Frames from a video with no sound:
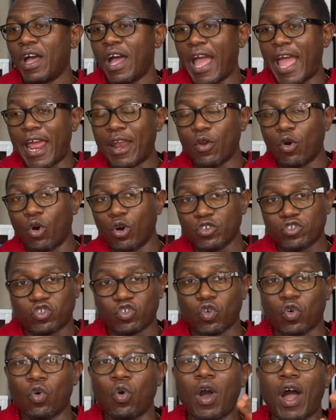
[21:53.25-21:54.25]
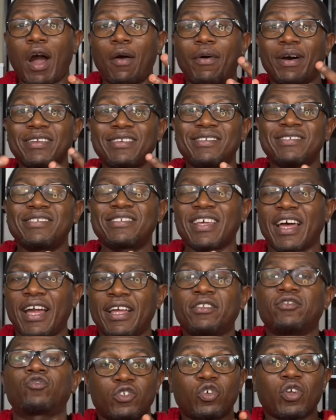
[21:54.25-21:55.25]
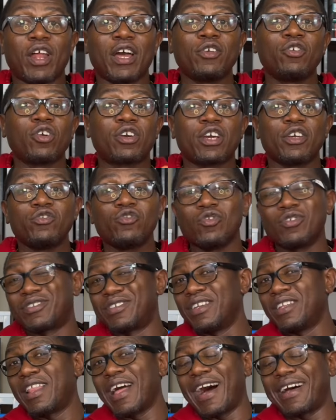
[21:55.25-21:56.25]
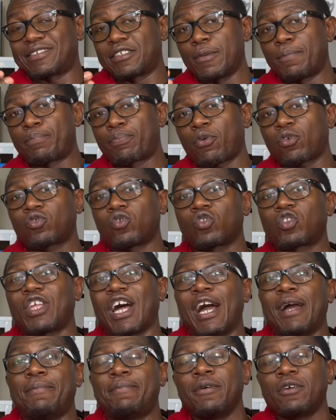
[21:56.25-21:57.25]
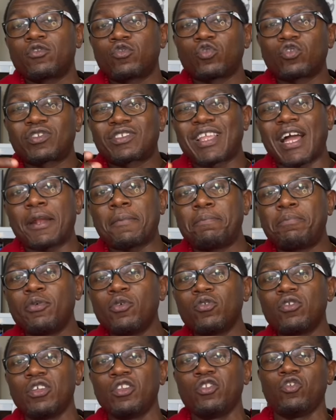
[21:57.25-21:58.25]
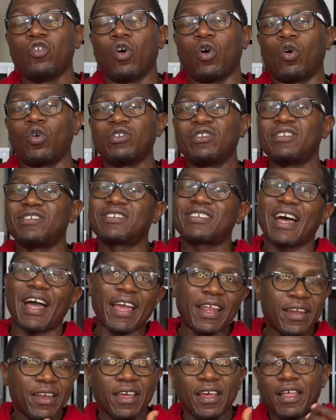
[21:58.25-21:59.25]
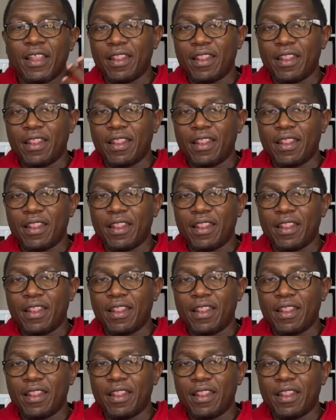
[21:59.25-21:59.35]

and also our design so that you can use it as a prototype to start building your own design,